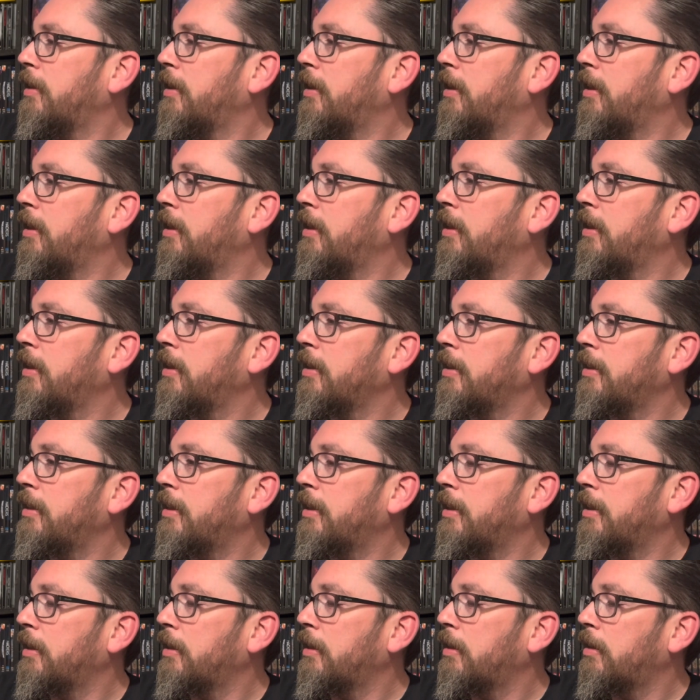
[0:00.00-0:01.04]
And
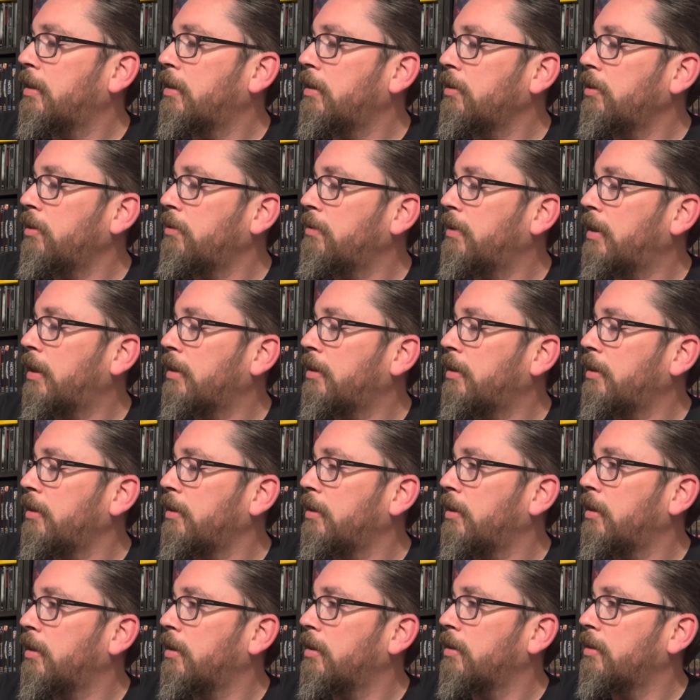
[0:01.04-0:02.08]
then you've got
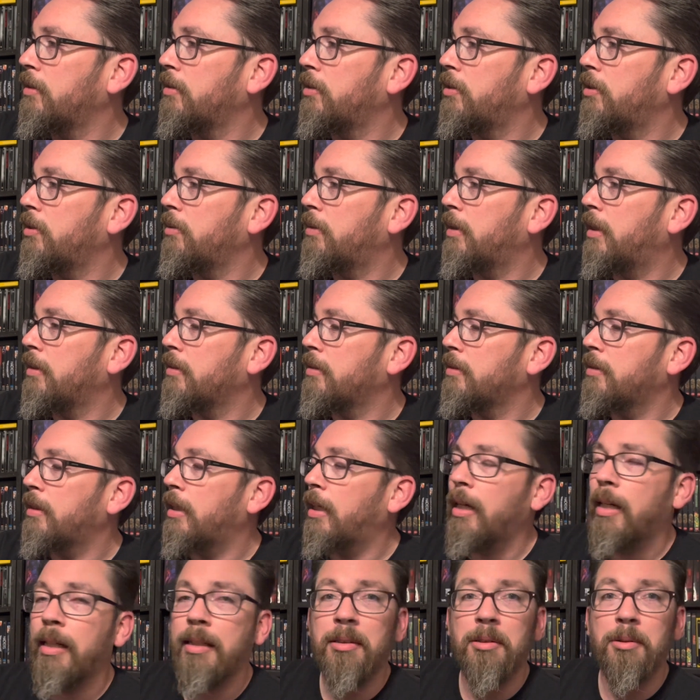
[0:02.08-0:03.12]
the
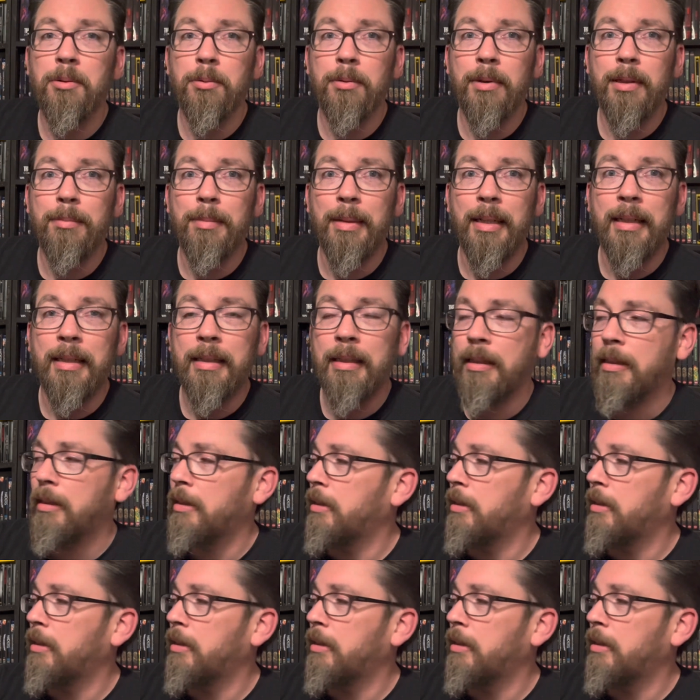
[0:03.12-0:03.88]
2009 remake.